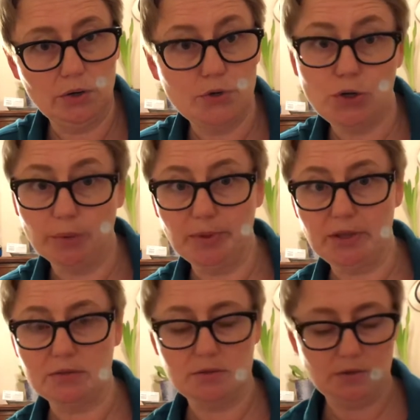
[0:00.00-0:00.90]
Share
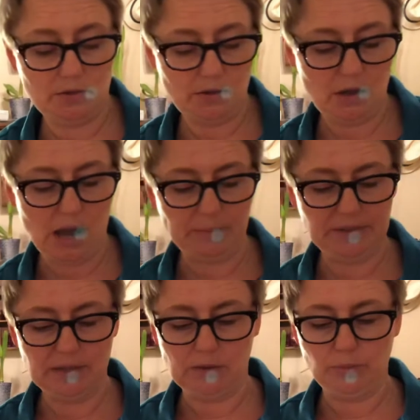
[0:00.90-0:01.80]
please in the
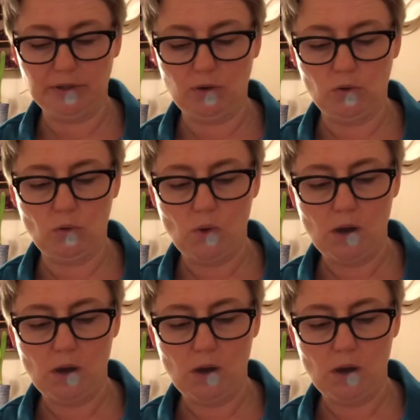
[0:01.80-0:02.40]
comment down below.